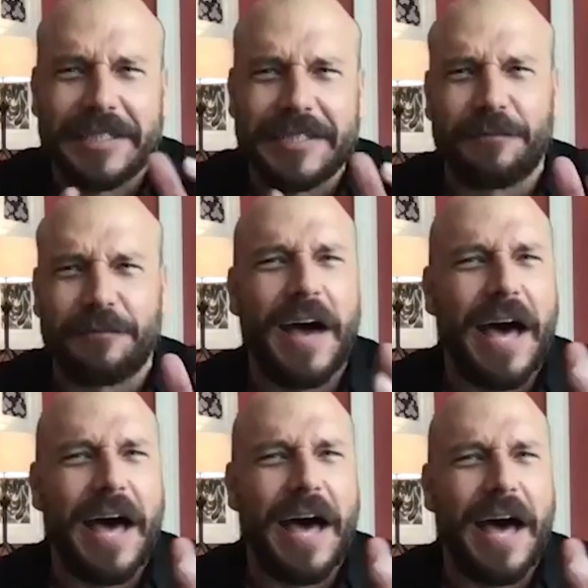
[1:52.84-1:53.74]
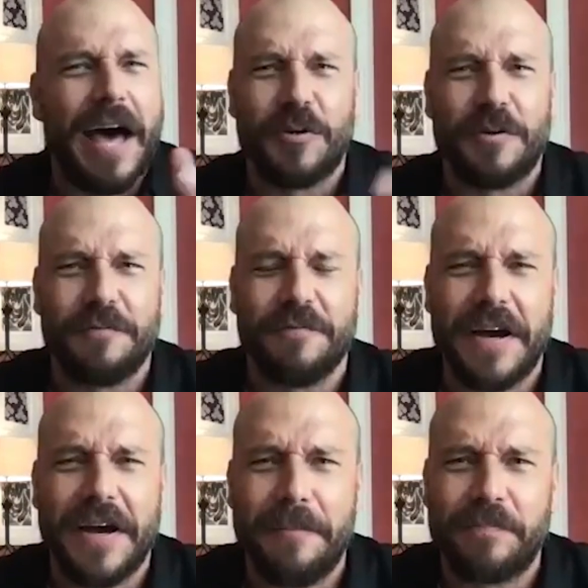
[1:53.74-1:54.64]
this father-son sort of
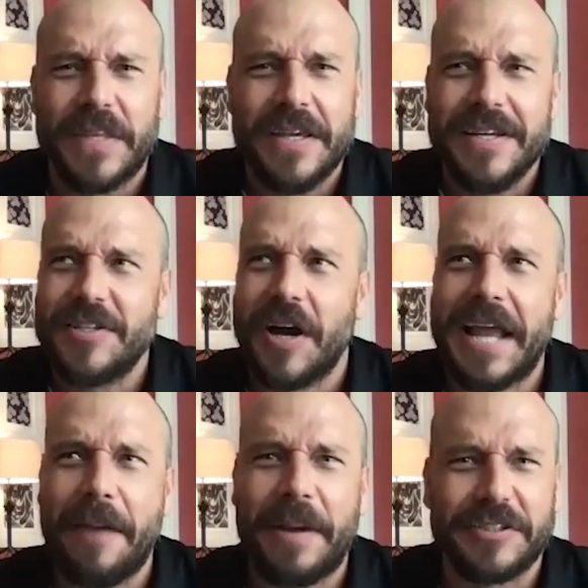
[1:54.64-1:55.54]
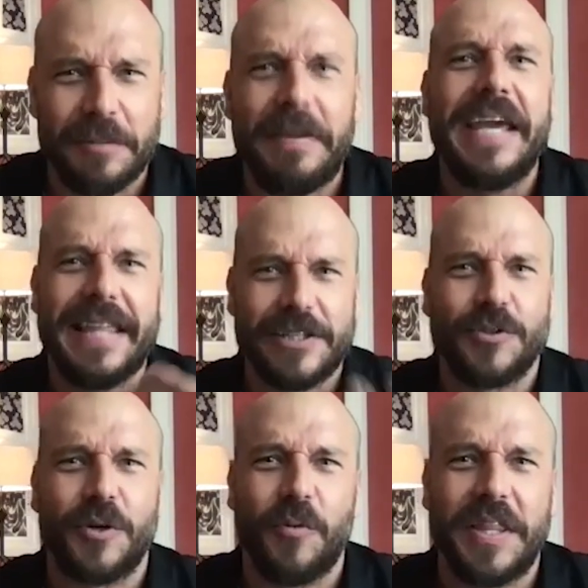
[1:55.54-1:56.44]
dynamic, to me, that's
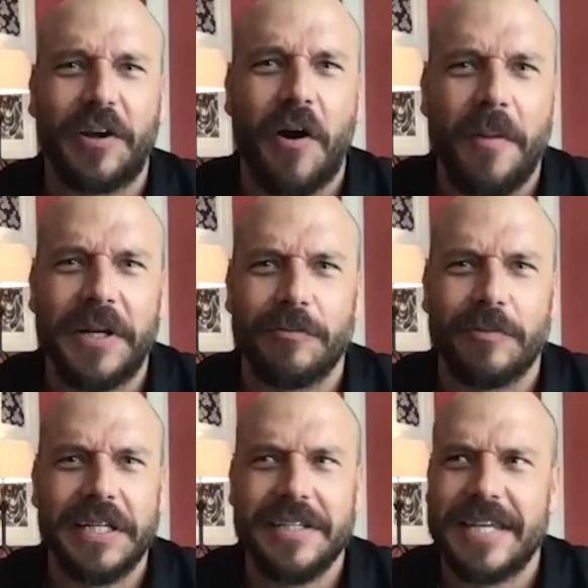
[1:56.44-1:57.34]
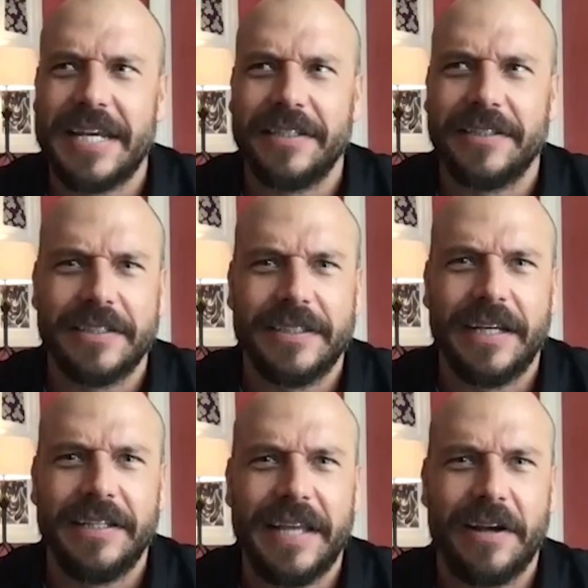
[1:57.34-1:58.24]
sort of where the comedy really zinged
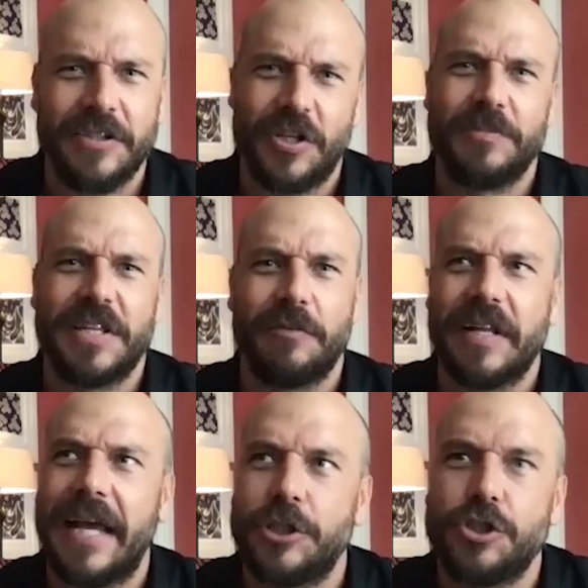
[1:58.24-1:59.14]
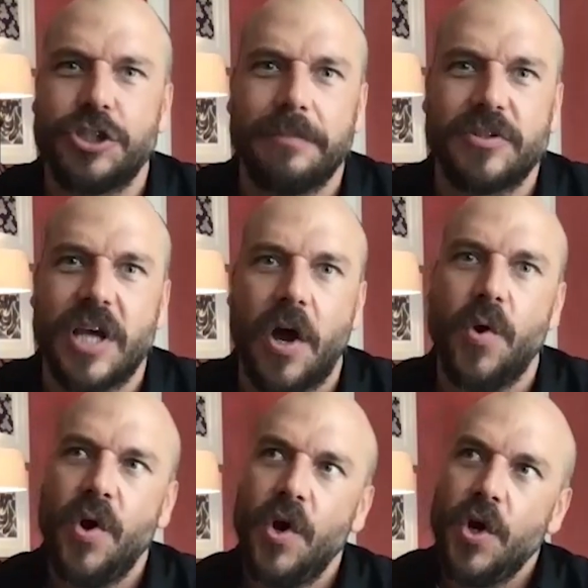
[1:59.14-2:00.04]
in terms of their relationship.
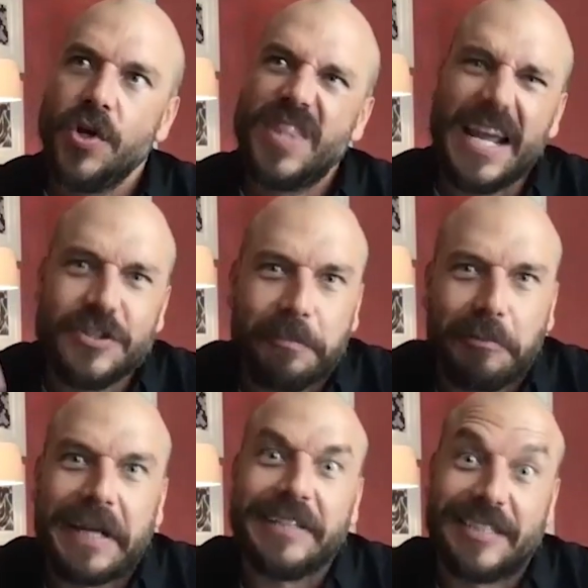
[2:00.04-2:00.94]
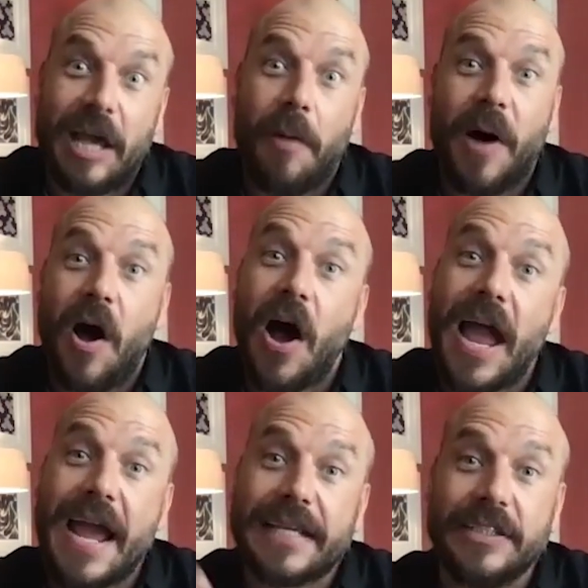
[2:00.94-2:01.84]
So then to bring Salma
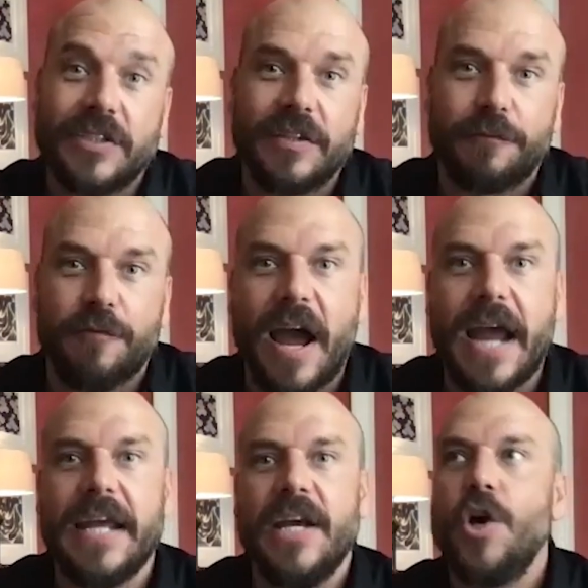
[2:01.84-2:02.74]
Hayek into the fray,